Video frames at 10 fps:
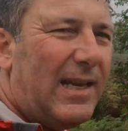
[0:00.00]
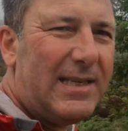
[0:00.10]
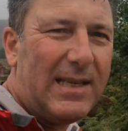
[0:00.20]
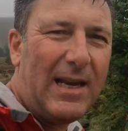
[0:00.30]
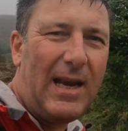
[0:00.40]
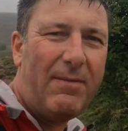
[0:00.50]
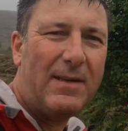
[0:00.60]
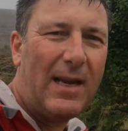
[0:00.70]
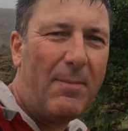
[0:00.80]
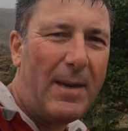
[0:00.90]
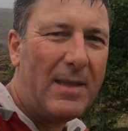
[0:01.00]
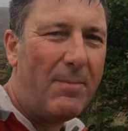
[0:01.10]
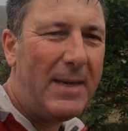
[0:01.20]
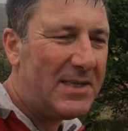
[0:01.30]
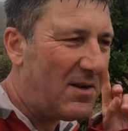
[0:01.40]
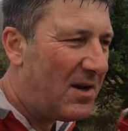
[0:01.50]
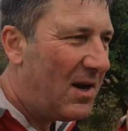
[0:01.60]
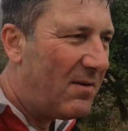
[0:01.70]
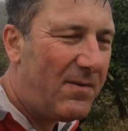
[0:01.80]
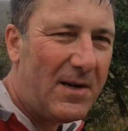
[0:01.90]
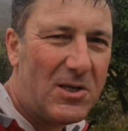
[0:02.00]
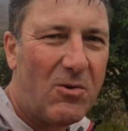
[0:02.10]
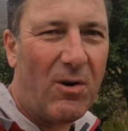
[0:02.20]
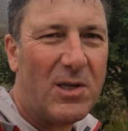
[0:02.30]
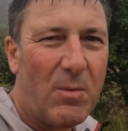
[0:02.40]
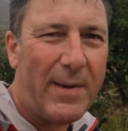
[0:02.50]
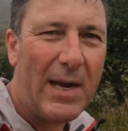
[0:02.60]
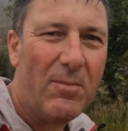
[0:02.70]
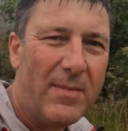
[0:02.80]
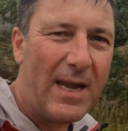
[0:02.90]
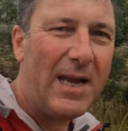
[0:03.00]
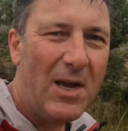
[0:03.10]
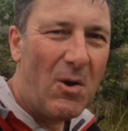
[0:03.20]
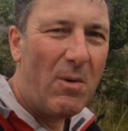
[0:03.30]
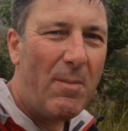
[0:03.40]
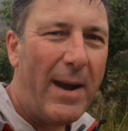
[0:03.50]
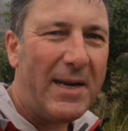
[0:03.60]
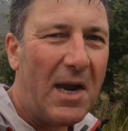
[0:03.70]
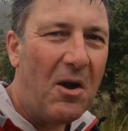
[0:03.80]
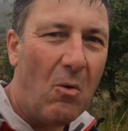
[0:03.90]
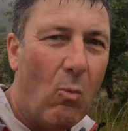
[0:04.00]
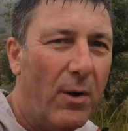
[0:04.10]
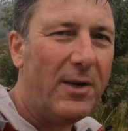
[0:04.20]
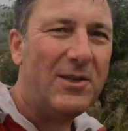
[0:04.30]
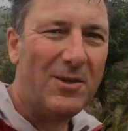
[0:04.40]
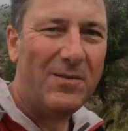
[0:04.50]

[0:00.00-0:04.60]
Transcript: lifting a little bit of the mist. So fingers crossed when we get up there, we might get one or two